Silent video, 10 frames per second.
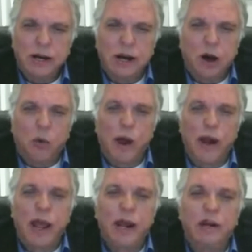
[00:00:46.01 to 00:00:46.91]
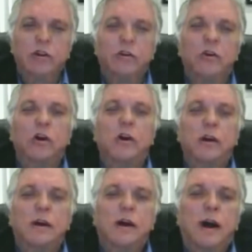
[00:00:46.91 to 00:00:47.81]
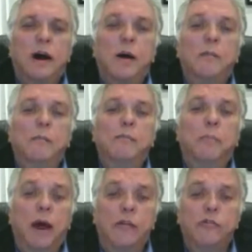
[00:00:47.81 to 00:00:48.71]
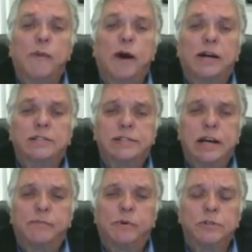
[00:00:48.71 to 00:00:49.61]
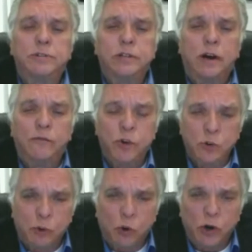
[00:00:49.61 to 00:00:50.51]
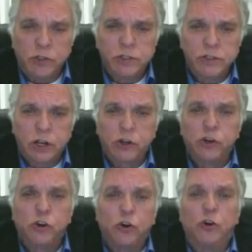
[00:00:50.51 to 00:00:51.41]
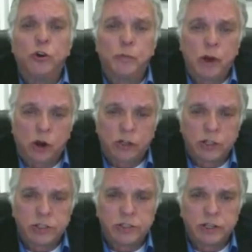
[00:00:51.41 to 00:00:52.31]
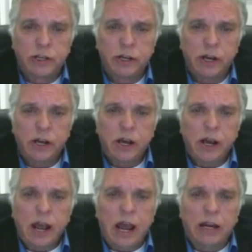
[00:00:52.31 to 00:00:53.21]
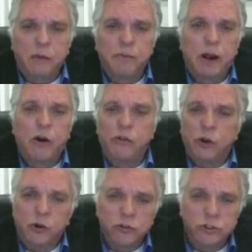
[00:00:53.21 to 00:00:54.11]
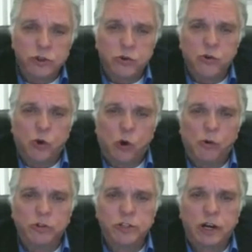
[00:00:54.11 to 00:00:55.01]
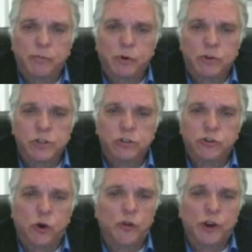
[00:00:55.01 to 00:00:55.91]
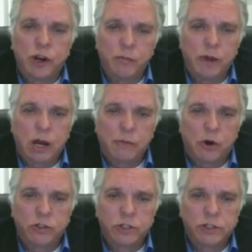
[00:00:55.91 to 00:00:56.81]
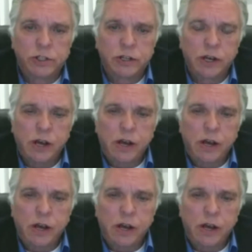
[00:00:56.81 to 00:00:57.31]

uh, went ahead and took uh, blood spot samples of newborns that turned to be autistic and compared those to normal samples of children that didn't become autistic.